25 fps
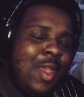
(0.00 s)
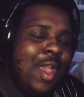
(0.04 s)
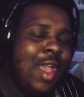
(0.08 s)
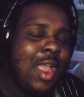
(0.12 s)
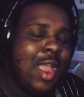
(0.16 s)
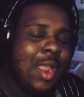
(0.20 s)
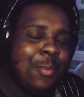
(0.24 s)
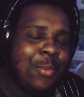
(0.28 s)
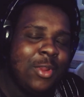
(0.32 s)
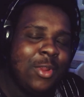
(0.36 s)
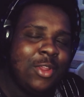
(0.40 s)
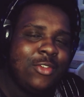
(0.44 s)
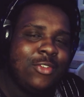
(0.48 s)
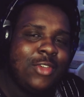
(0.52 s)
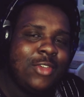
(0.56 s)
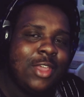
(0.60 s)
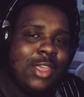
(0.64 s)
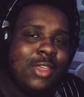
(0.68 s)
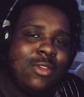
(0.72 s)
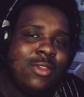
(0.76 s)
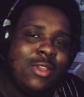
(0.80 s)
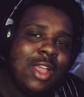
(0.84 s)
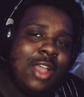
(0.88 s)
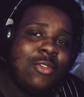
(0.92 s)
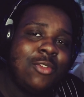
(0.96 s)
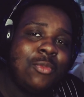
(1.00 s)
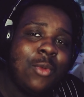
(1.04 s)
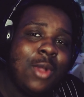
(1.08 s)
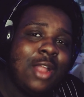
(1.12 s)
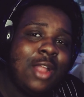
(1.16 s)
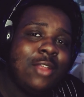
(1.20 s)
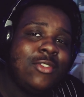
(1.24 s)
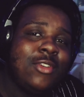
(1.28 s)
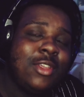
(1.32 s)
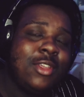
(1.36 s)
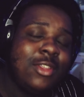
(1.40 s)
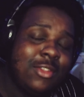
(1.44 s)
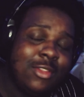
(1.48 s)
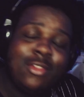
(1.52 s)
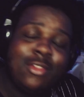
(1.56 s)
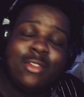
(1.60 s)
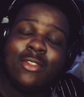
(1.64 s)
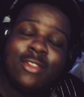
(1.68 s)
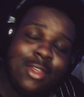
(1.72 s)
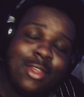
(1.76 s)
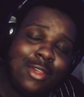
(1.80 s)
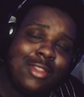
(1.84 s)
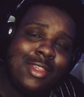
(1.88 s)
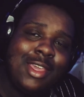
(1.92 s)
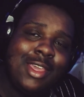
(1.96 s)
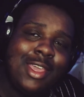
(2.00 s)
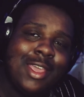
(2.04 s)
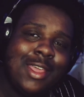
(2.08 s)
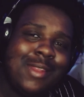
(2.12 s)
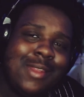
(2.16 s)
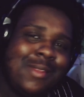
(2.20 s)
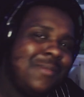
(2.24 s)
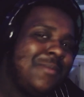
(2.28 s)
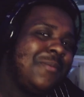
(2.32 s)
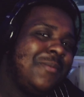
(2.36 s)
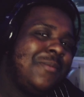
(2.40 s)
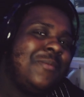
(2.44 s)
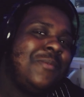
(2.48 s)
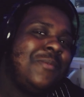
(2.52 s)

I appreciate you guys watching till the end.